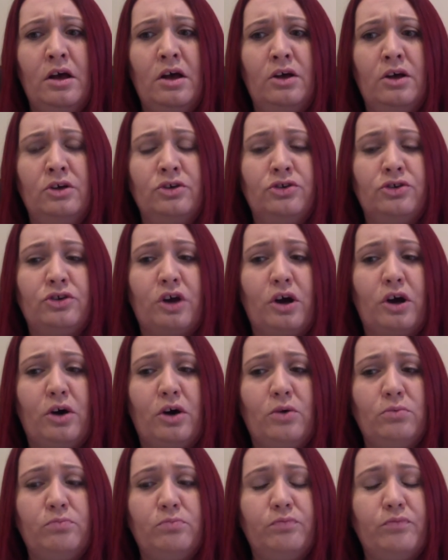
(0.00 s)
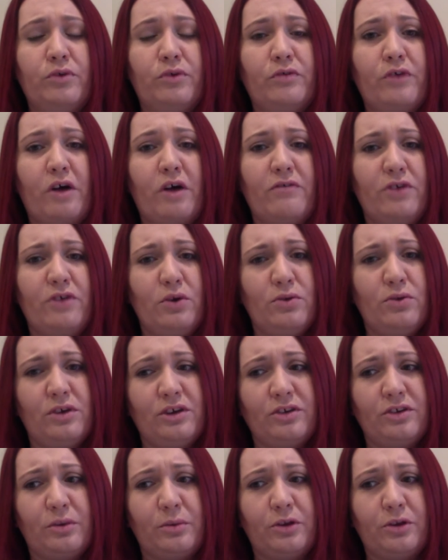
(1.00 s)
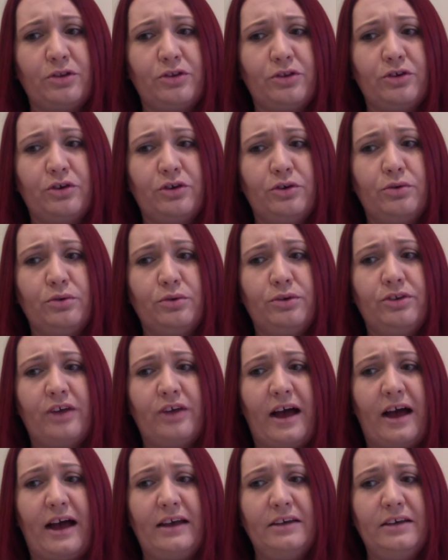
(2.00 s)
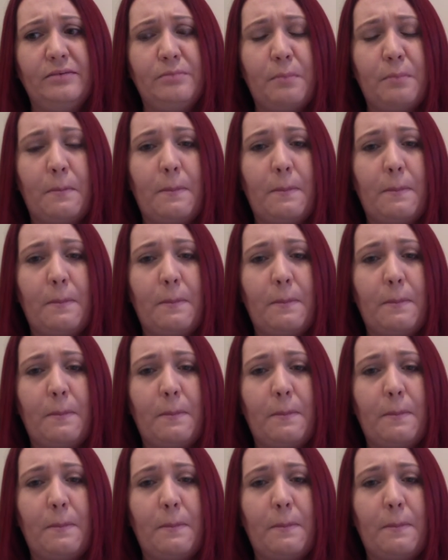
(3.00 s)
So I've got a few things I want to say.